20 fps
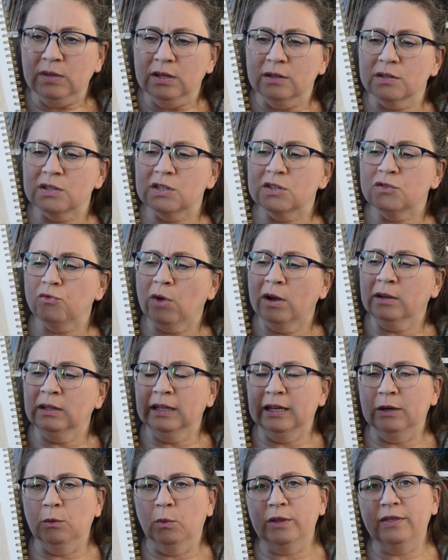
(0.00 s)

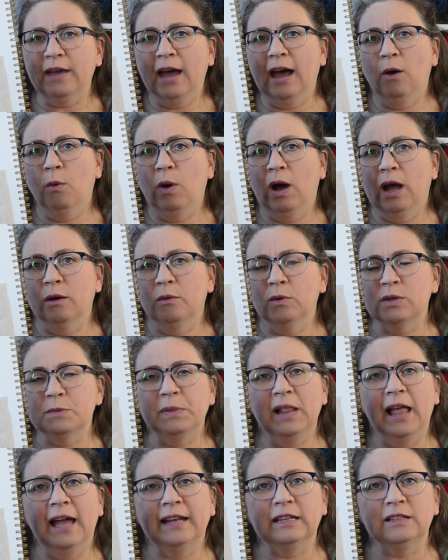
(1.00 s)
struggling with how I was
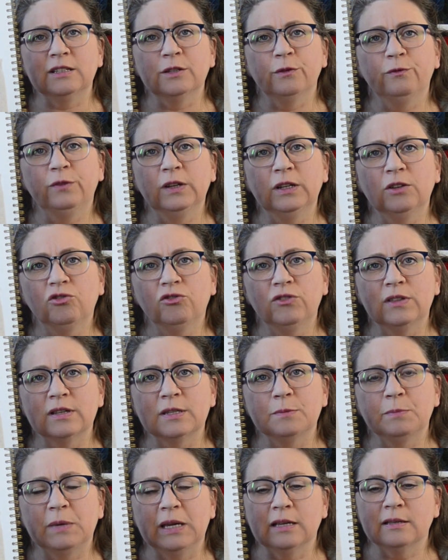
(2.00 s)
planning to finish
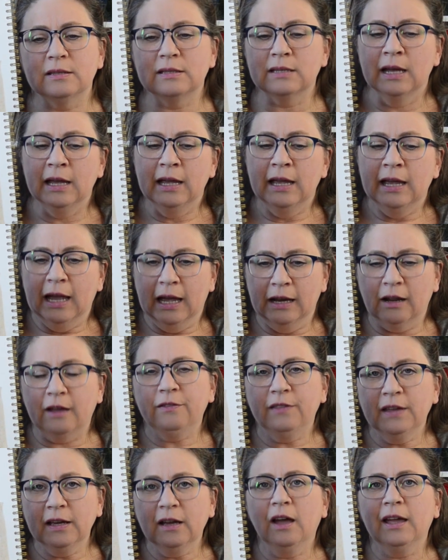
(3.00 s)
this piece, and I
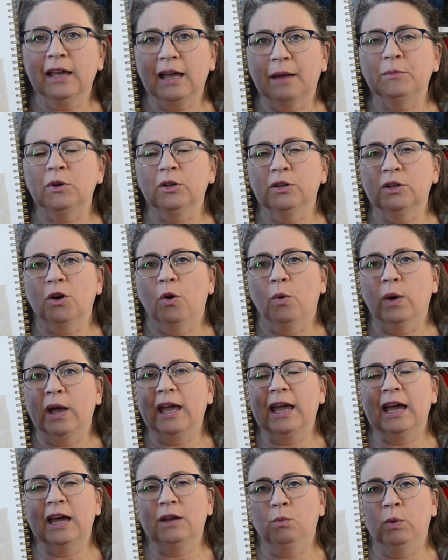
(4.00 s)
think I am going to go
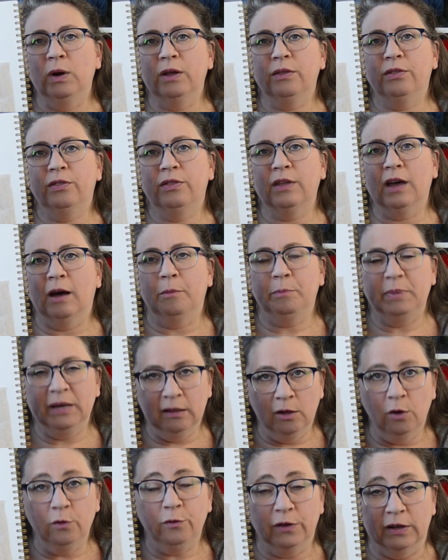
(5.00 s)
ahead with a
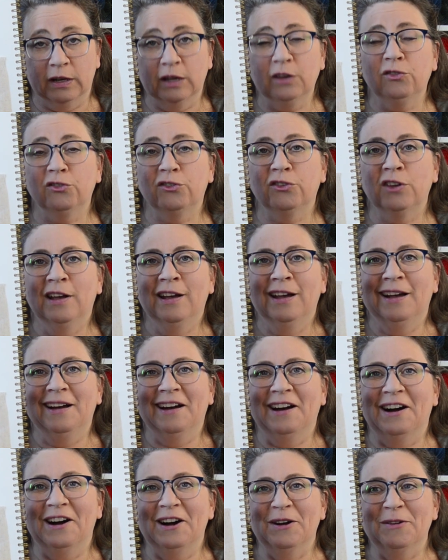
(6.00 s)
pillow finish.
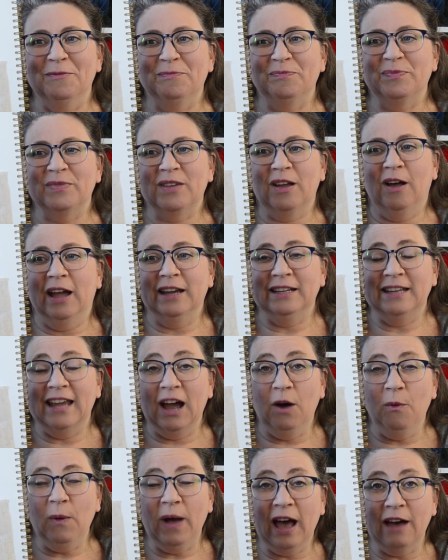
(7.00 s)
I
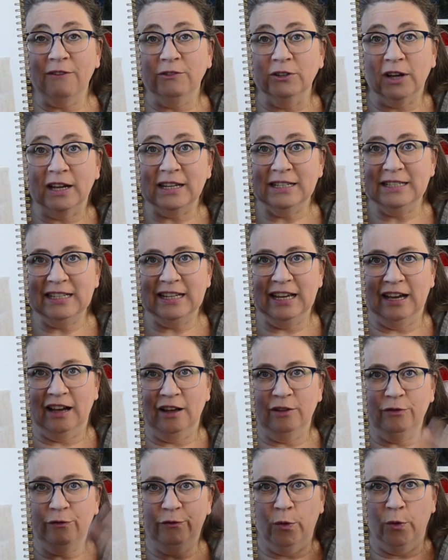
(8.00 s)
now have an
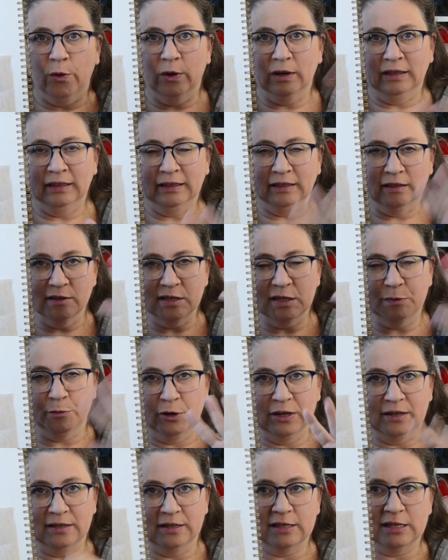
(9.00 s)
idea for a little
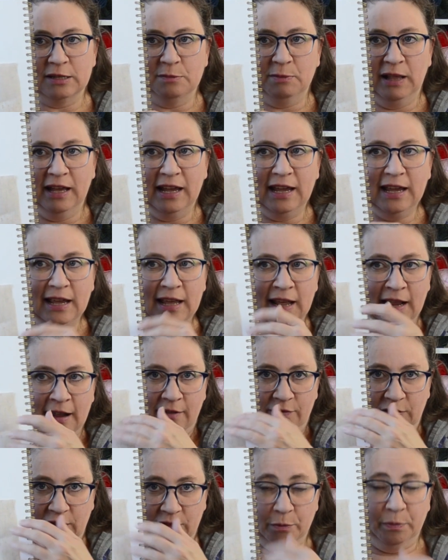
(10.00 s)
spring display
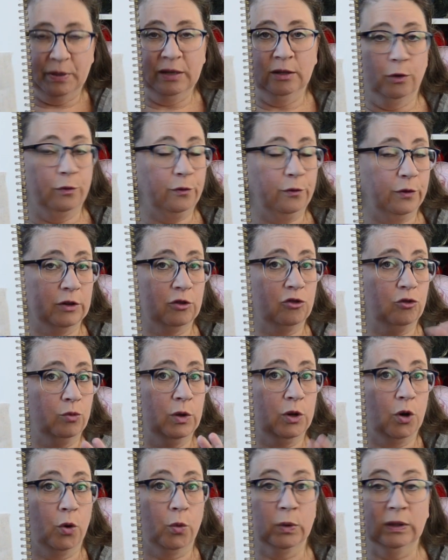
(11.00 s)
that the pillow finish will
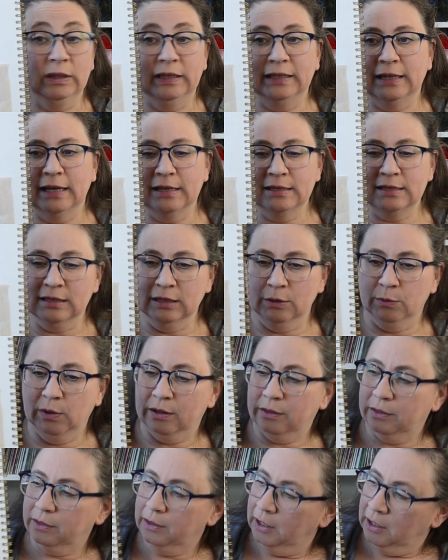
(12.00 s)
go really nicely
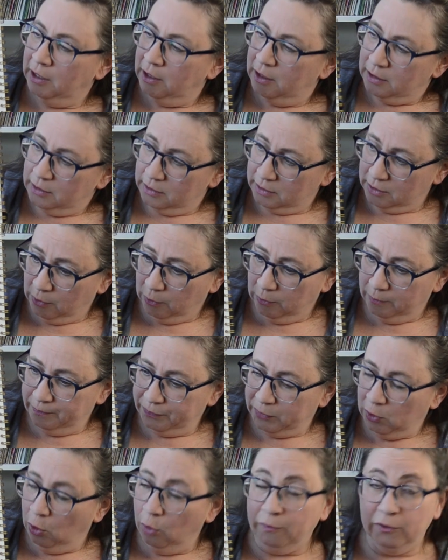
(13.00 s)
with. So
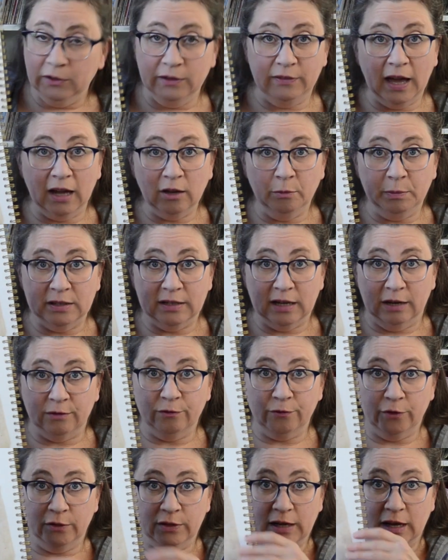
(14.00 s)
hopefully that'll be done
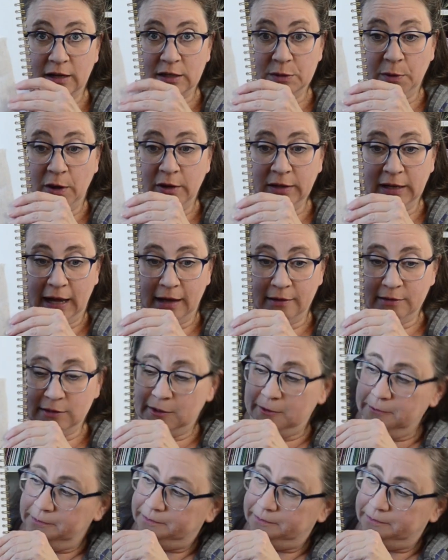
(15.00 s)
for the next podcast.